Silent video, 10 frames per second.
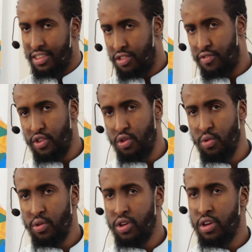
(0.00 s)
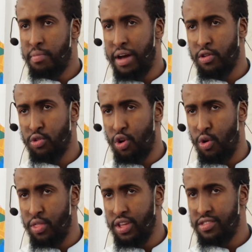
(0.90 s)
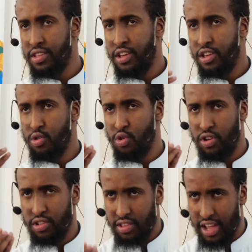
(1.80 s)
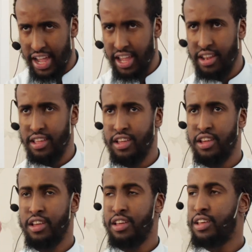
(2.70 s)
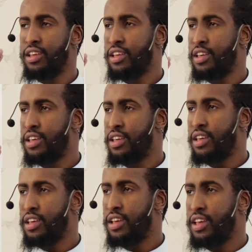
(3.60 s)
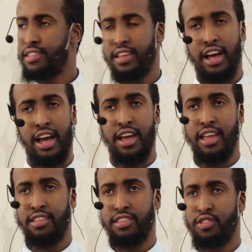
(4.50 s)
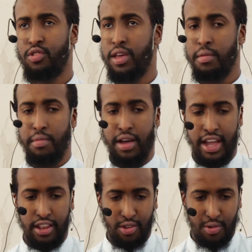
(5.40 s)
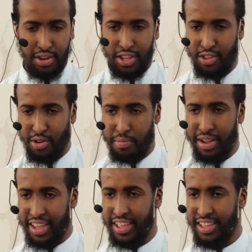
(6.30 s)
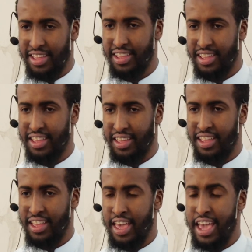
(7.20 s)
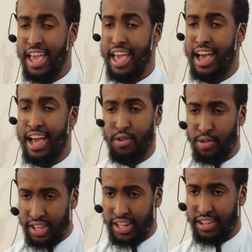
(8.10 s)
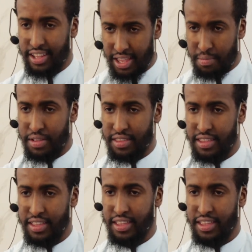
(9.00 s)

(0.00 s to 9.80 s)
this is for you. Buy good clothing. You look tired. He said, I said to him, I don't need your money. I don't need it. Keep it.